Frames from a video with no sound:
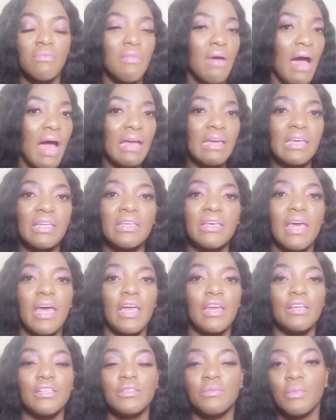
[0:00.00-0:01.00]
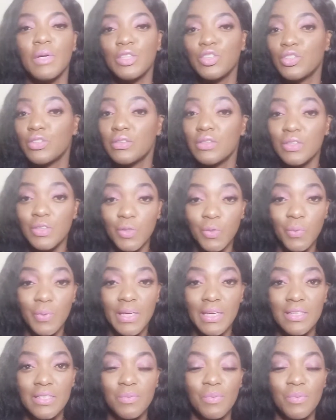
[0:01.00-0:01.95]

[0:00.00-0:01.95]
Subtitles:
I can get as much as 2 weeks